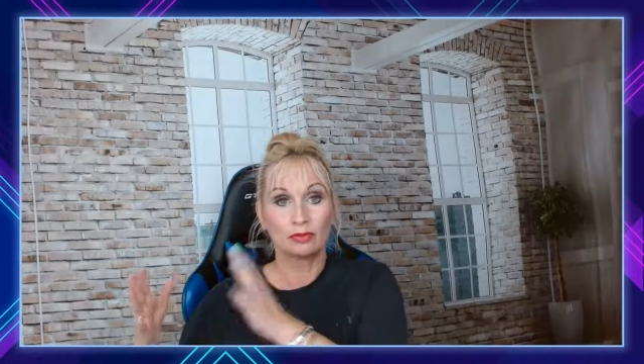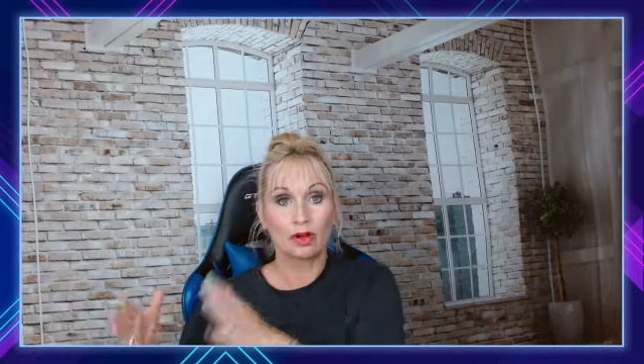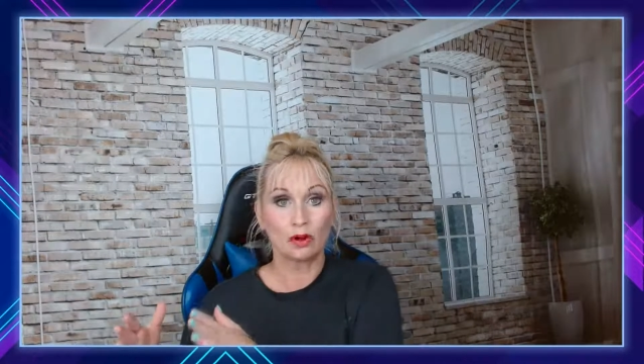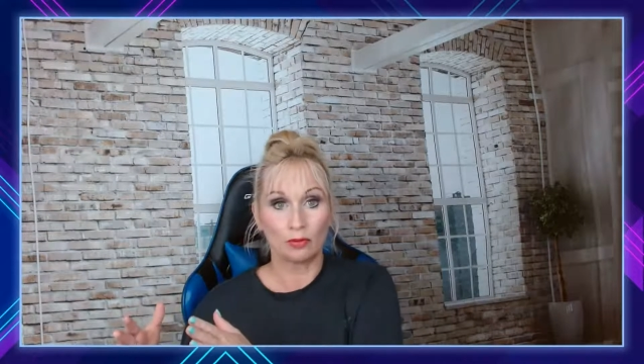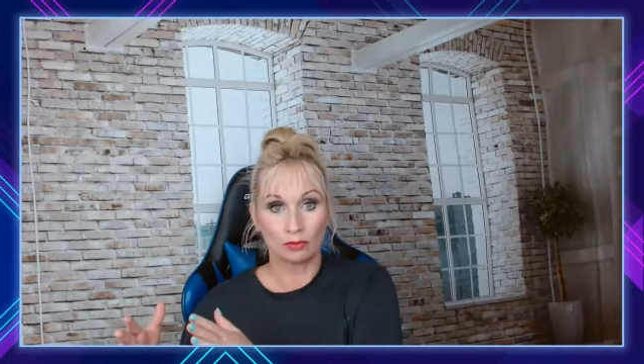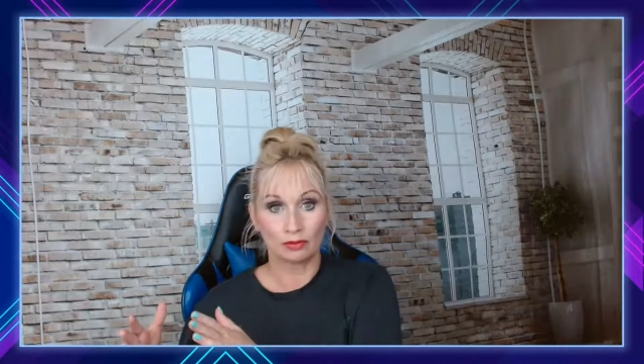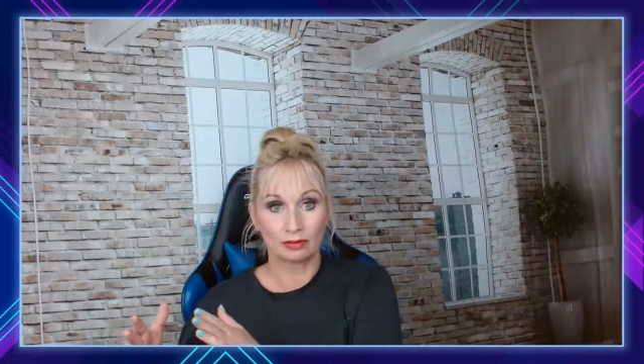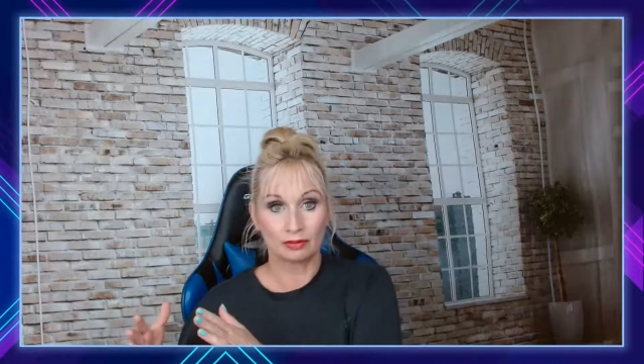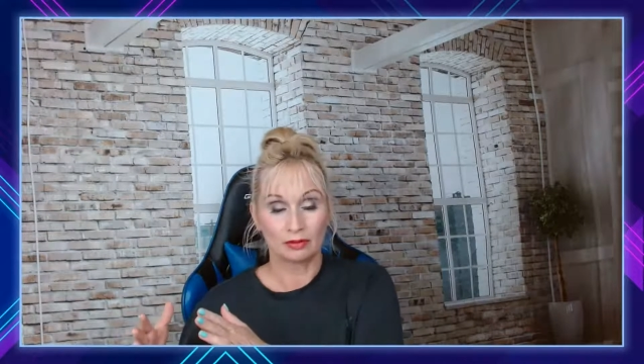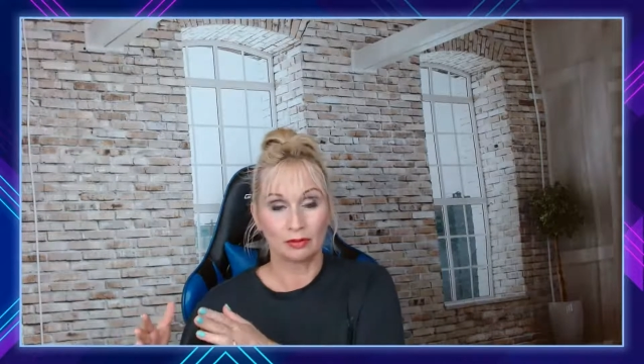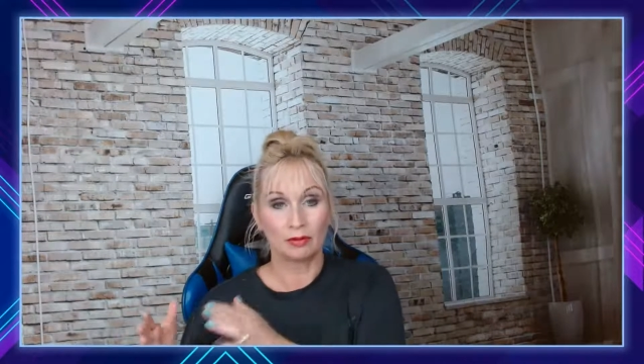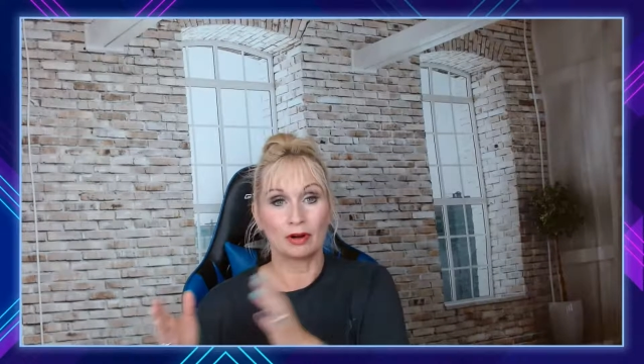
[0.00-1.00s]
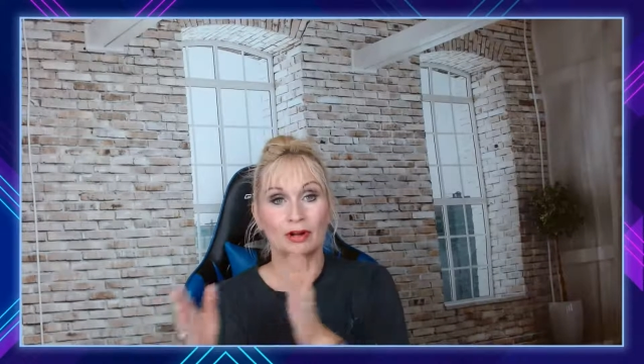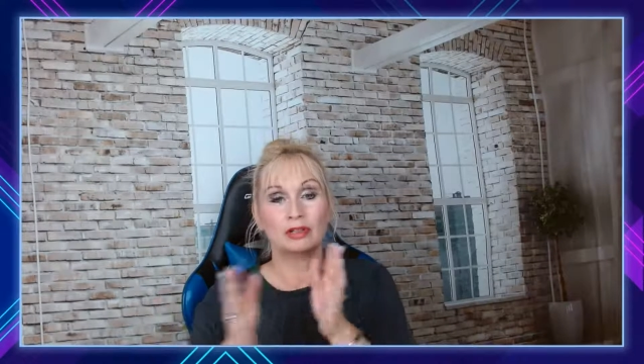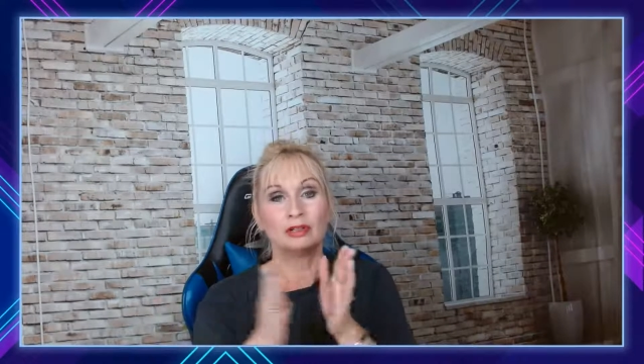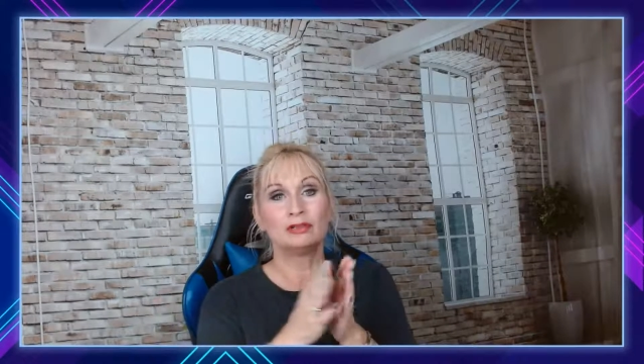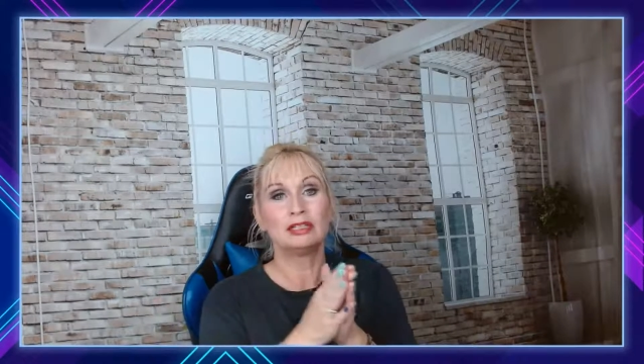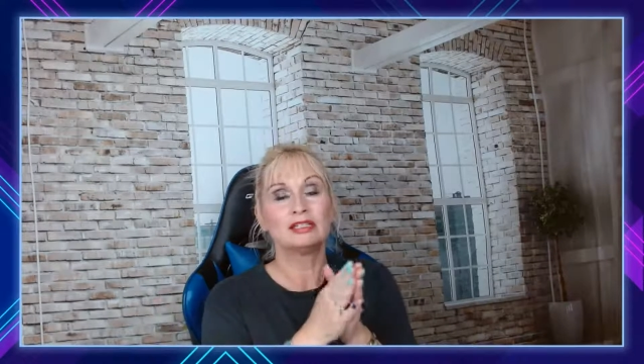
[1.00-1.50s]
road or
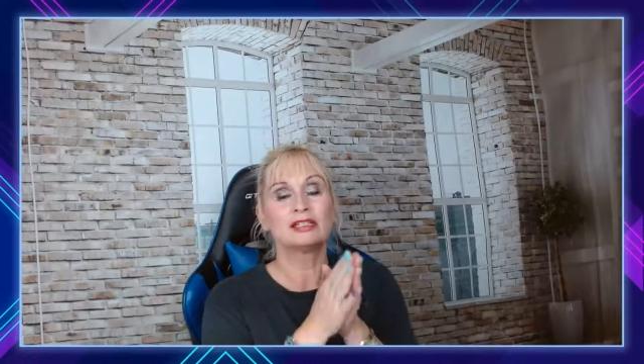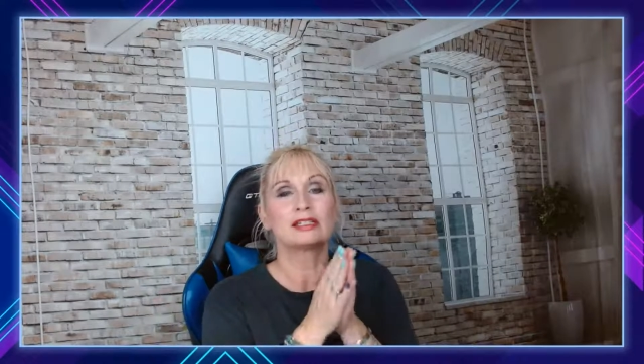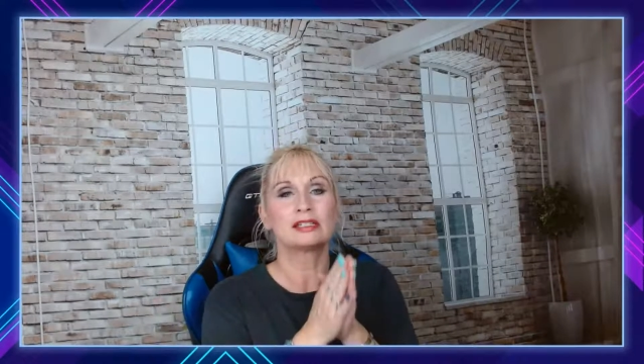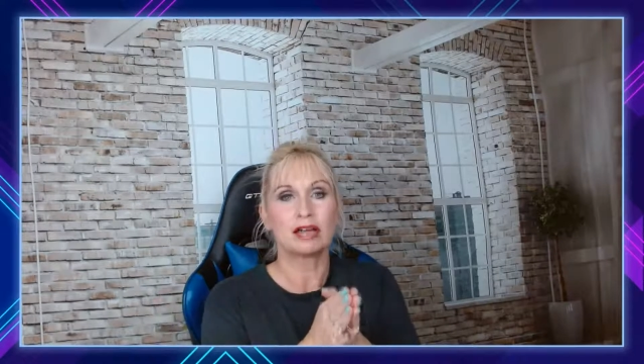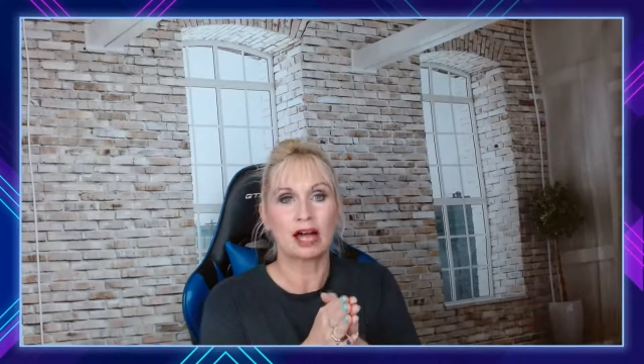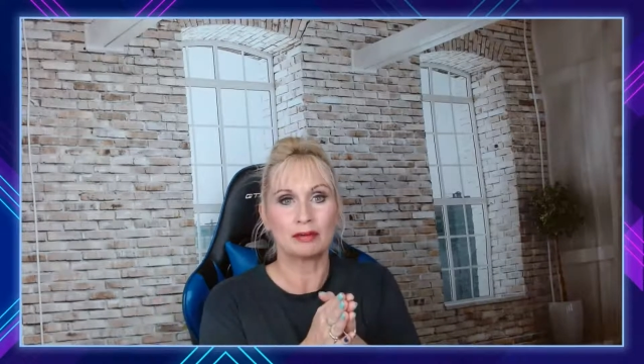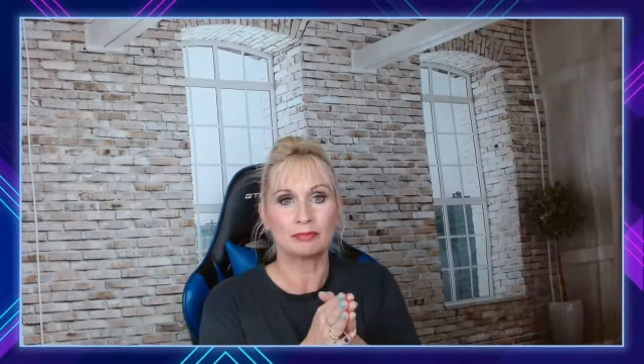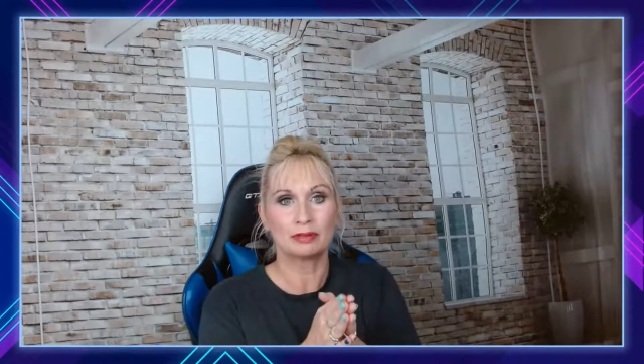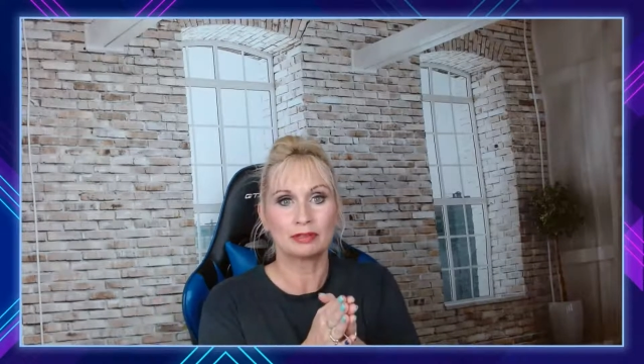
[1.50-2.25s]
you need to stop.